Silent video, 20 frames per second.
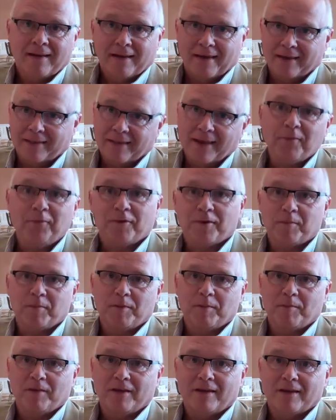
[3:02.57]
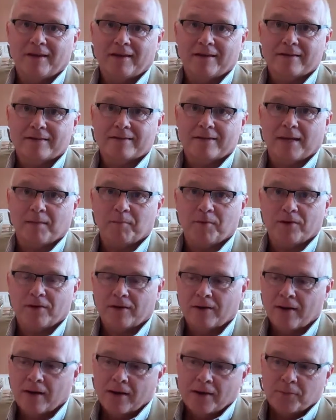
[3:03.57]
and they were going to be meeting in December.
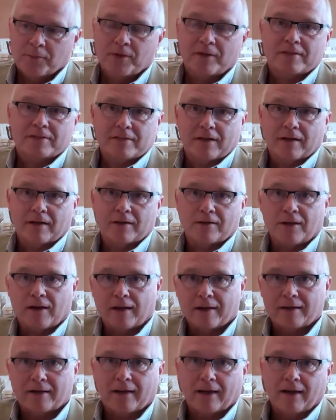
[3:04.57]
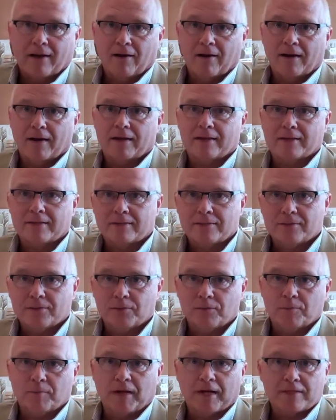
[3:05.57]
And we started talking to Eric and
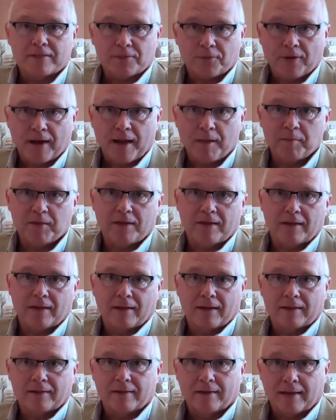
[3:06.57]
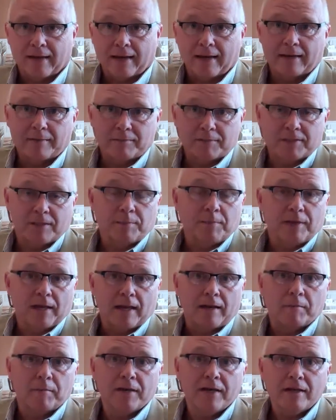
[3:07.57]
to Mike Cerami at
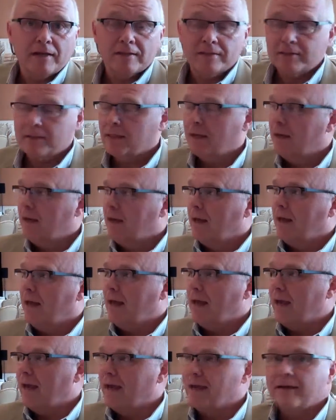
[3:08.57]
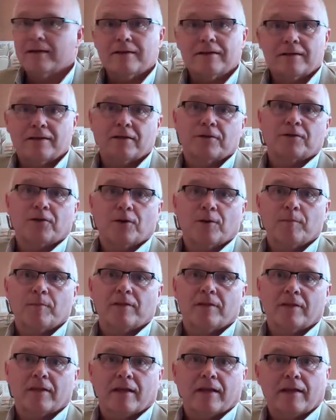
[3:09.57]
CPA Biz and
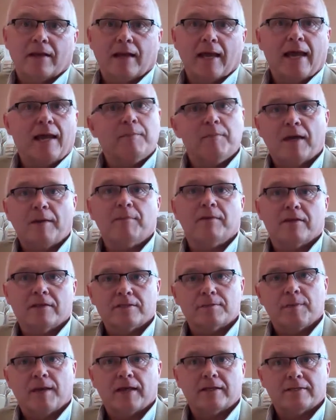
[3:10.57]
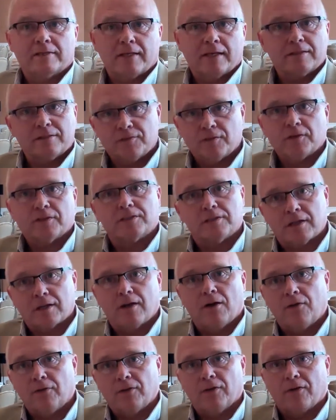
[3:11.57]
determined that, hey, maybe this makes sense for us to
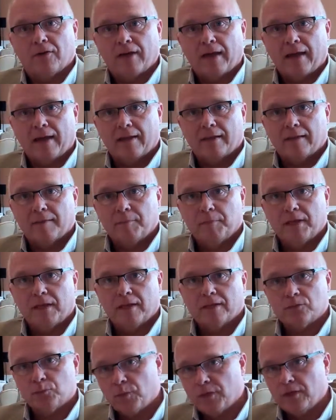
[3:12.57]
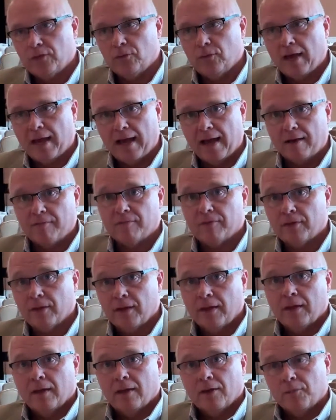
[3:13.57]
co-locate because we have
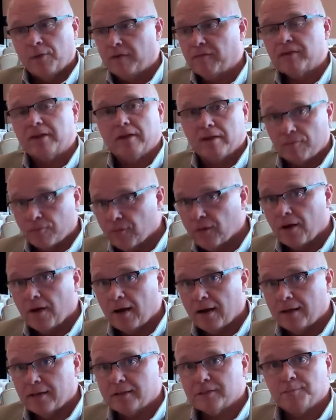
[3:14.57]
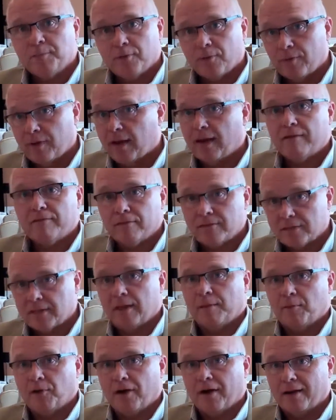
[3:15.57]
a different audience, but we have the
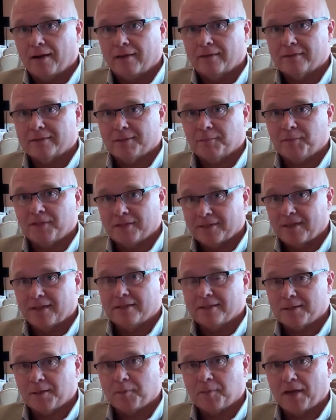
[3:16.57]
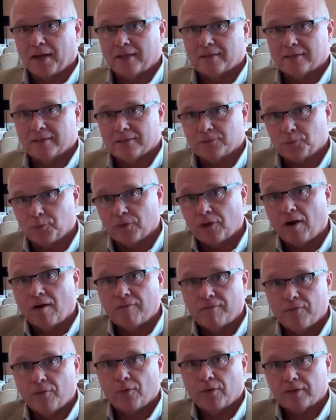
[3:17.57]
same audience. In some cases, we're all
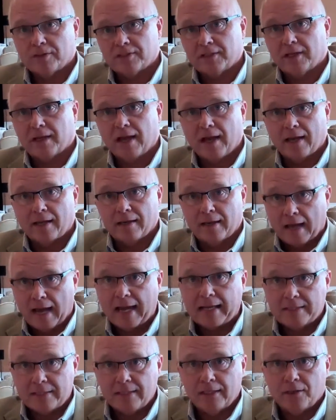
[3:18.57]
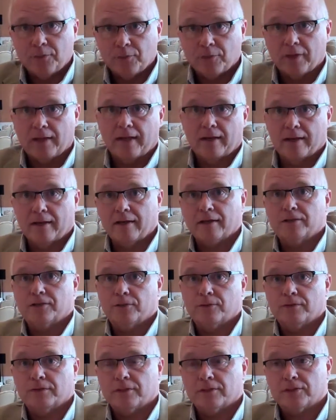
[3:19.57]
focusing on IT-related
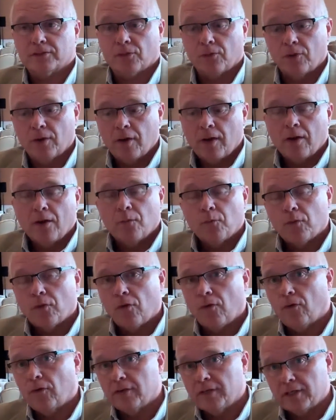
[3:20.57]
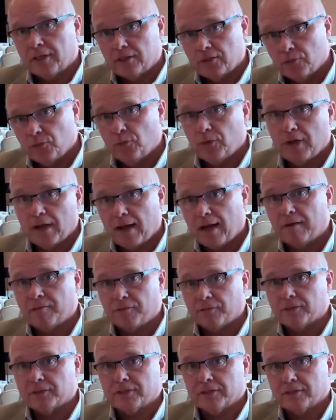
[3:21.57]
issues. And so we're holding 2
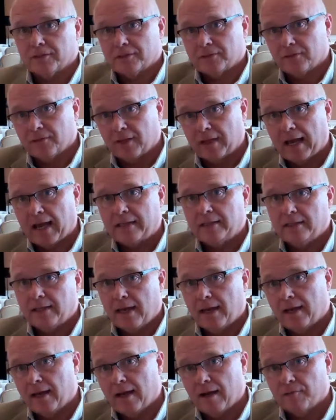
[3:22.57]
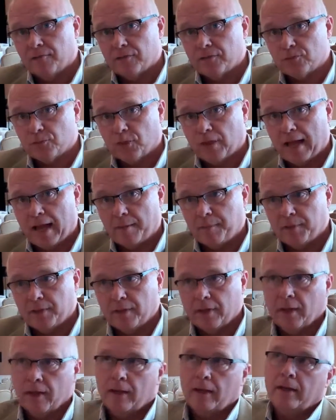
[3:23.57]
conferences. So the ITA conference will happen
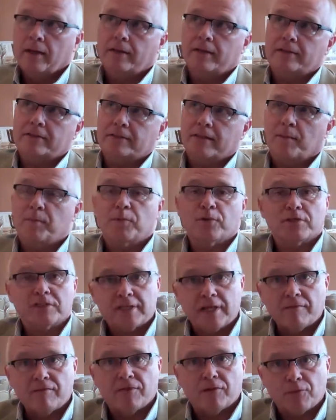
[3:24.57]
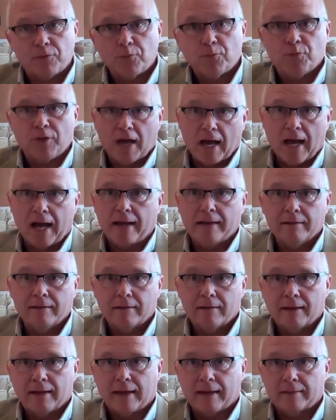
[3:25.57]
December 7 through 9
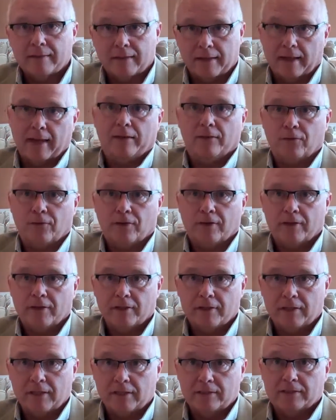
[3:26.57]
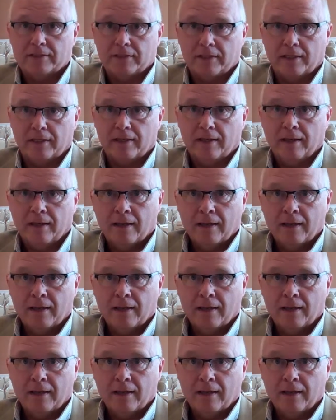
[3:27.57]
at the Gaylord in D.C.